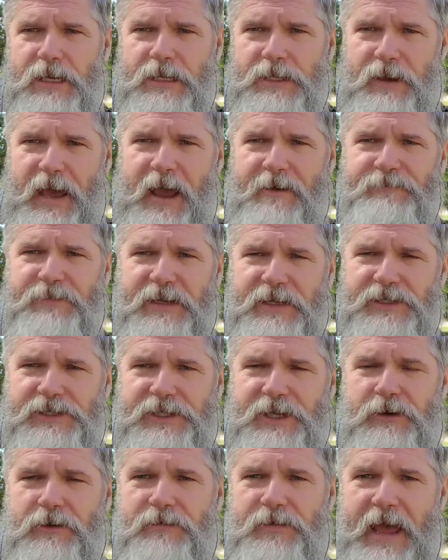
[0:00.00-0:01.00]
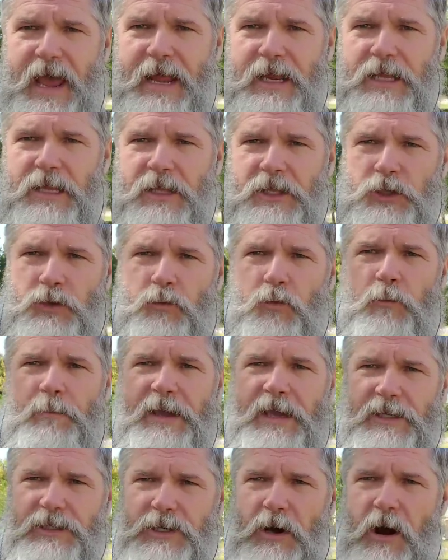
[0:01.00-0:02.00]
You have to consider that you will
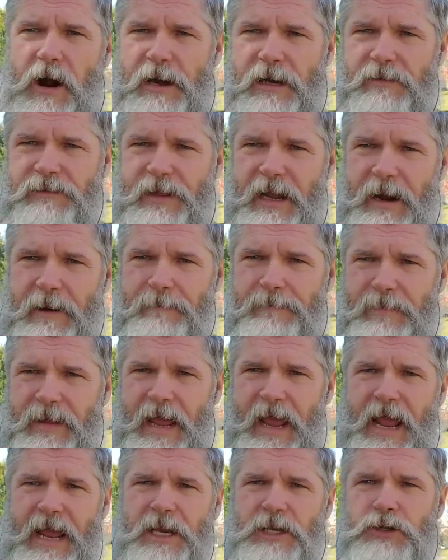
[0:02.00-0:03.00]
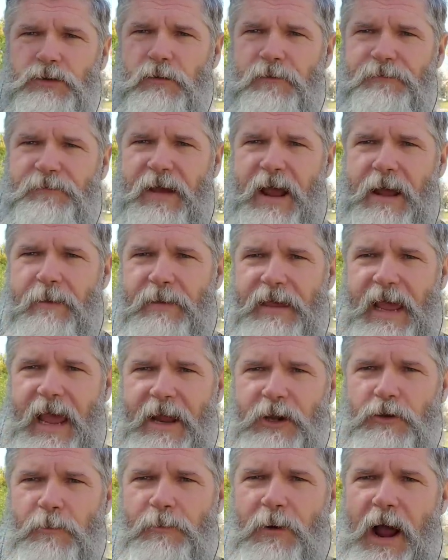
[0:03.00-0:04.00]
be a target there and your family
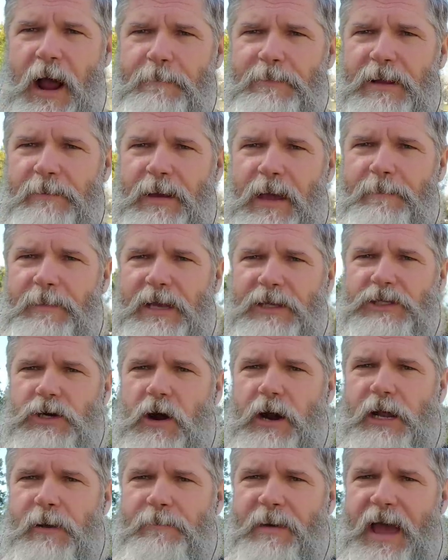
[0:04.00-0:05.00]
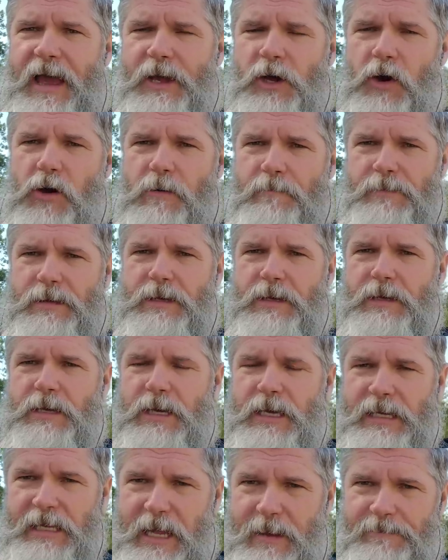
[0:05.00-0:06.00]
and your property may be a target back home.
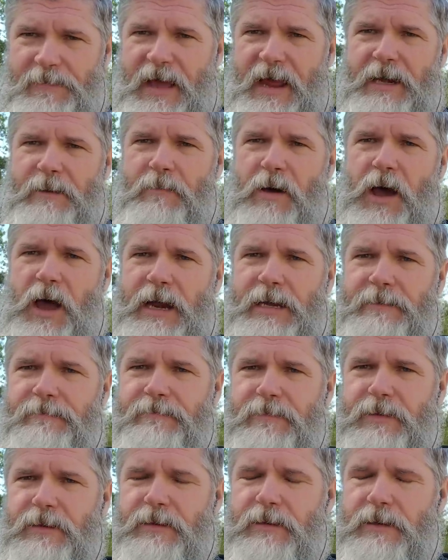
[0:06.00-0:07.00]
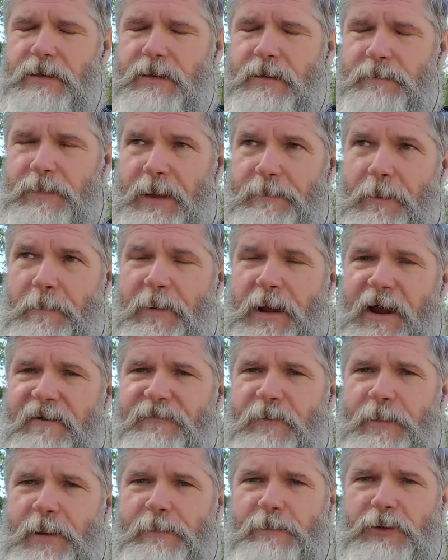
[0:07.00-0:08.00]
Keep that in mind. Be prepared
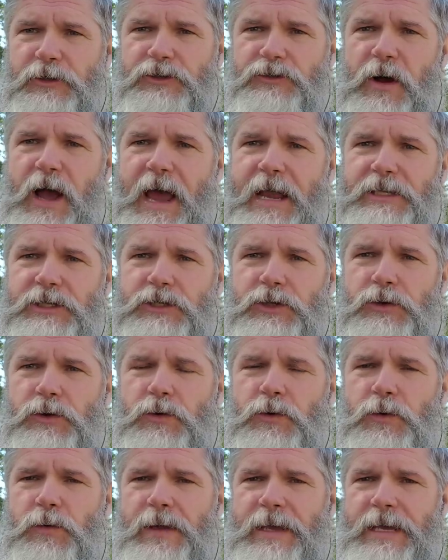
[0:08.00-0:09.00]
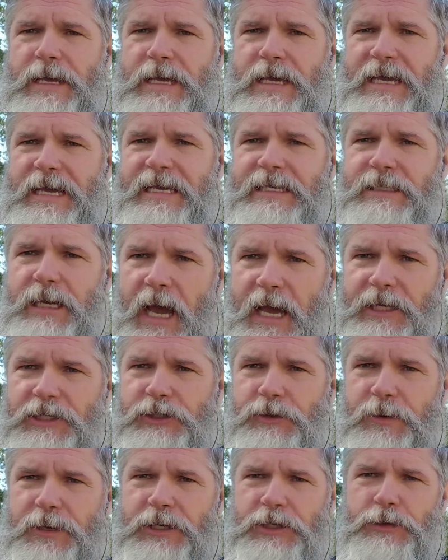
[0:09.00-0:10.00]
for people to try to
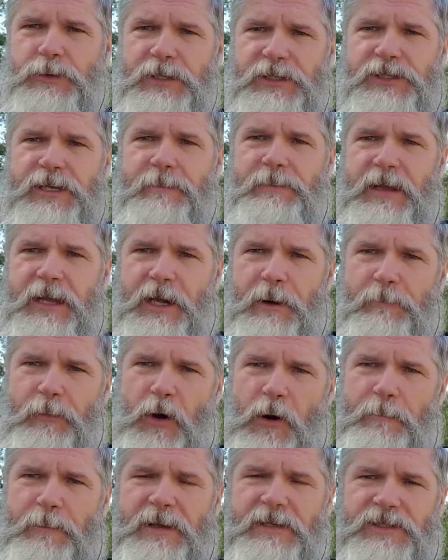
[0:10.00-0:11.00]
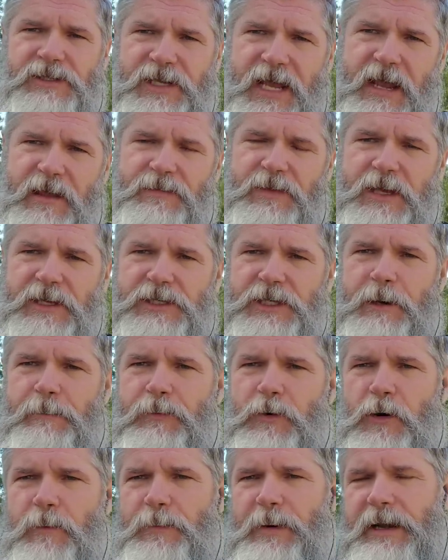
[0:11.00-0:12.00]
entice you into doing something inappropriate, saying things
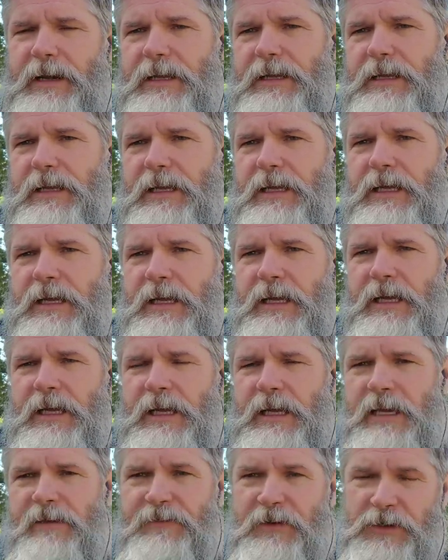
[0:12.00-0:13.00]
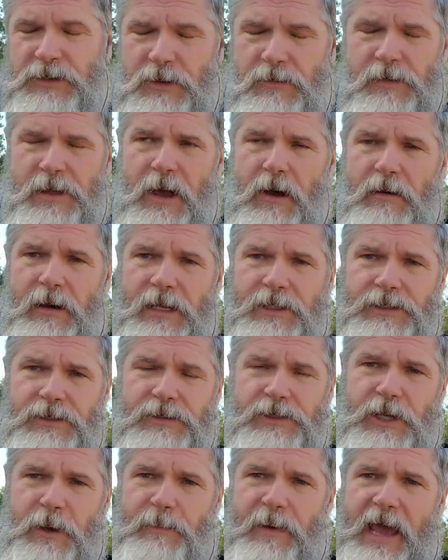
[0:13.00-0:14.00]
inappropriate if you do go, let's
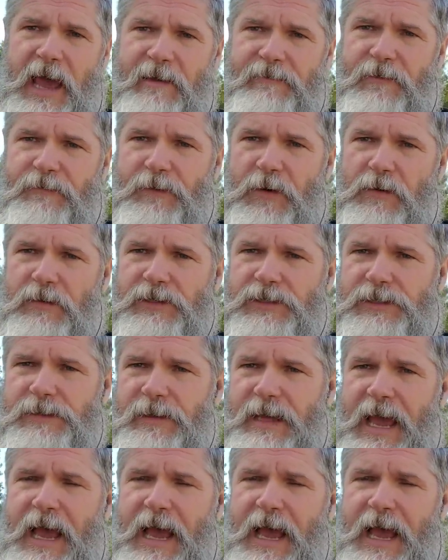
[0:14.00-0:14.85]
use good behavior, folks.